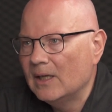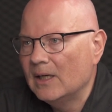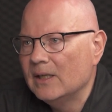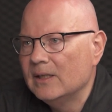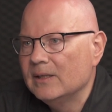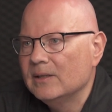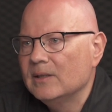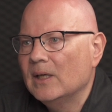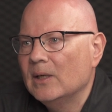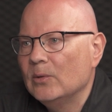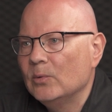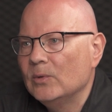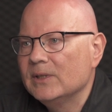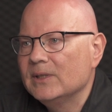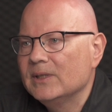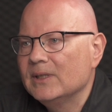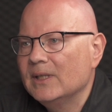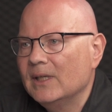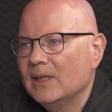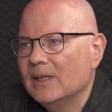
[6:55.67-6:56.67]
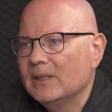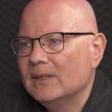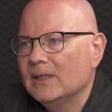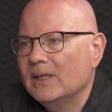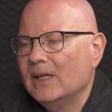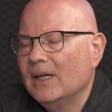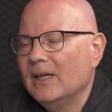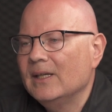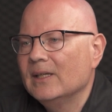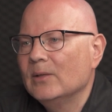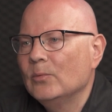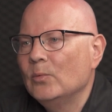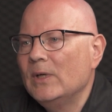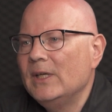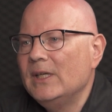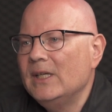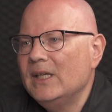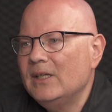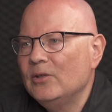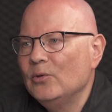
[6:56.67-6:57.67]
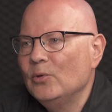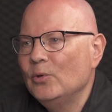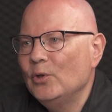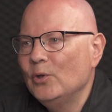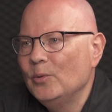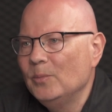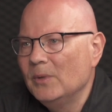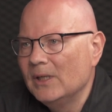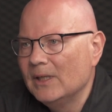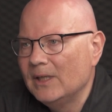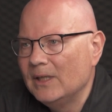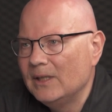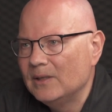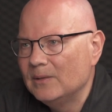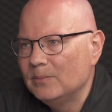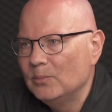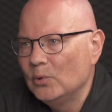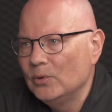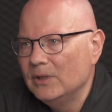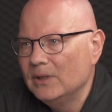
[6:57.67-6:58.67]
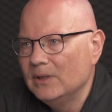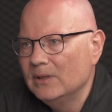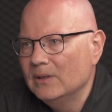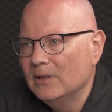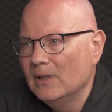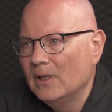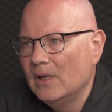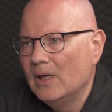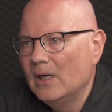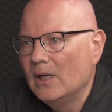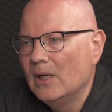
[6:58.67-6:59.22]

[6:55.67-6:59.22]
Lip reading: I will say that again. We need to humiliate Putin.